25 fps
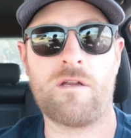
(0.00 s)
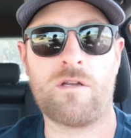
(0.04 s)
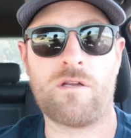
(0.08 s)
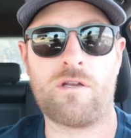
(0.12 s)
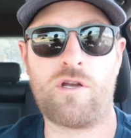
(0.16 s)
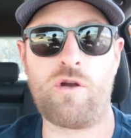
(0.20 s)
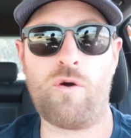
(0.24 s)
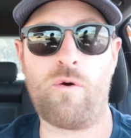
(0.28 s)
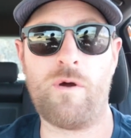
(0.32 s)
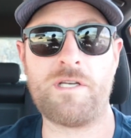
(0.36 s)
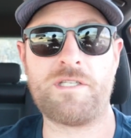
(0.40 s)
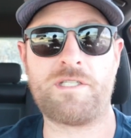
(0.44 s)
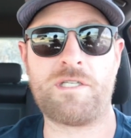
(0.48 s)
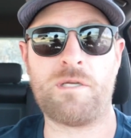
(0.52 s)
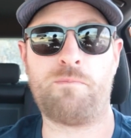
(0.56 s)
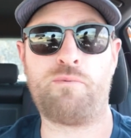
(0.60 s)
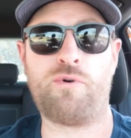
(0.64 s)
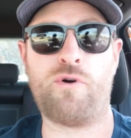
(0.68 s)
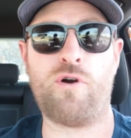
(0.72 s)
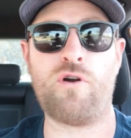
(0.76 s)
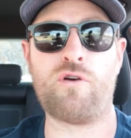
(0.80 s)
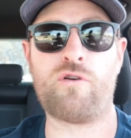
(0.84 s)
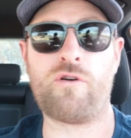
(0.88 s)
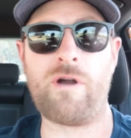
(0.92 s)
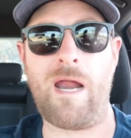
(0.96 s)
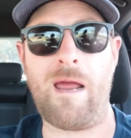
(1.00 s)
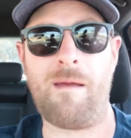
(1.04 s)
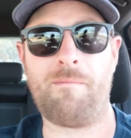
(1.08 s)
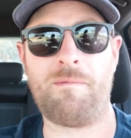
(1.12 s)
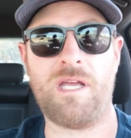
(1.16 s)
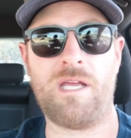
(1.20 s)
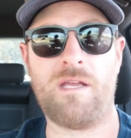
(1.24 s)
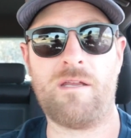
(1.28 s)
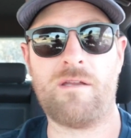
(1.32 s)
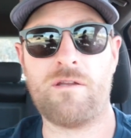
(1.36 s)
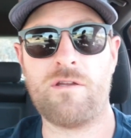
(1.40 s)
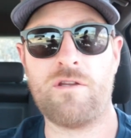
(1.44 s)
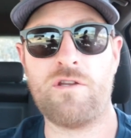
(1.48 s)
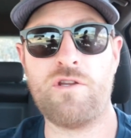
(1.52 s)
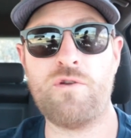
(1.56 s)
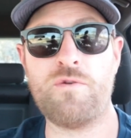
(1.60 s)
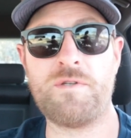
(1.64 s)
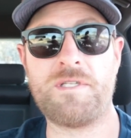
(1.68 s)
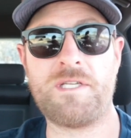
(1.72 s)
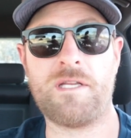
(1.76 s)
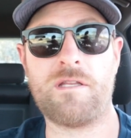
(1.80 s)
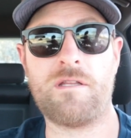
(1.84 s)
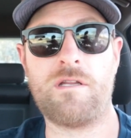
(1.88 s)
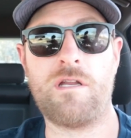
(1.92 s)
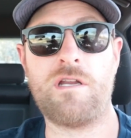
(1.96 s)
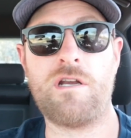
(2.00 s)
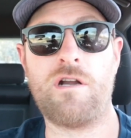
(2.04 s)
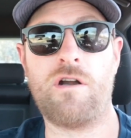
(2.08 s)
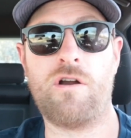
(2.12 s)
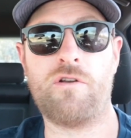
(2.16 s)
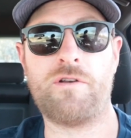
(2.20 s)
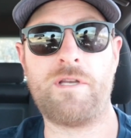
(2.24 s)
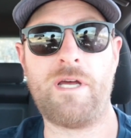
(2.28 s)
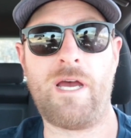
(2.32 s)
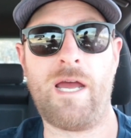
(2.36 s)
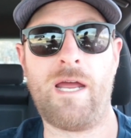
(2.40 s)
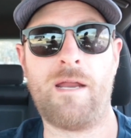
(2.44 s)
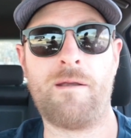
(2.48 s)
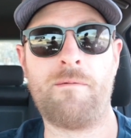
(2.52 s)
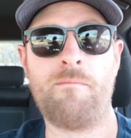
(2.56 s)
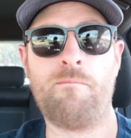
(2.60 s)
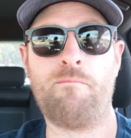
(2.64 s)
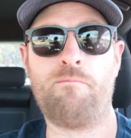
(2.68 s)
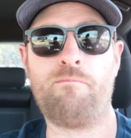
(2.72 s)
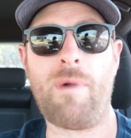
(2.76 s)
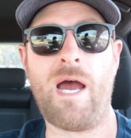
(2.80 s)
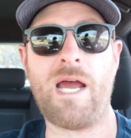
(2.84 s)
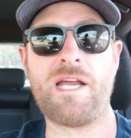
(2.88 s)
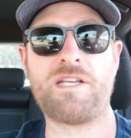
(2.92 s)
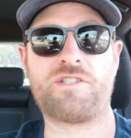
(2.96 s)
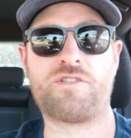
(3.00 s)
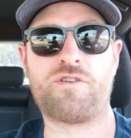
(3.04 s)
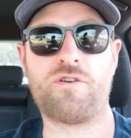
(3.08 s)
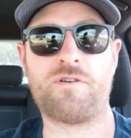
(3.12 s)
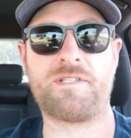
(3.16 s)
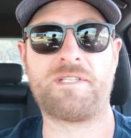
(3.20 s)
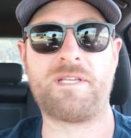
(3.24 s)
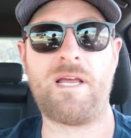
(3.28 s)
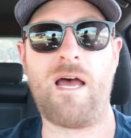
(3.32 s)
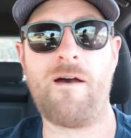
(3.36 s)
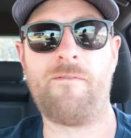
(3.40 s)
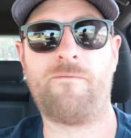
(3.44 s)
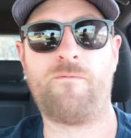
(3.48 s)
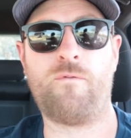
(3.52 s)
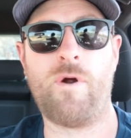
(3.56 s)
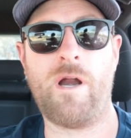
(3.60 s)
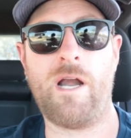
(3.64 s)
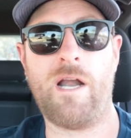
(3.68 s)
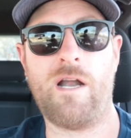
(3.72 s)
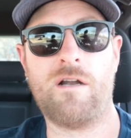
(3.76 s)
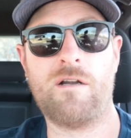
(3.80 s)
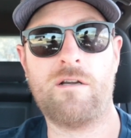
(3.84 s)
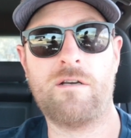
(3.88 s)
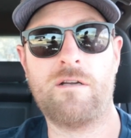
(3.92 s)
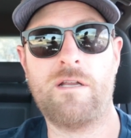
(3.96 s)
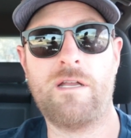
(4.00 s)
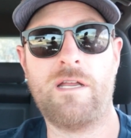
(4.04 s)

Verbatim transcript: going to program it using the Eurodyne Maestro software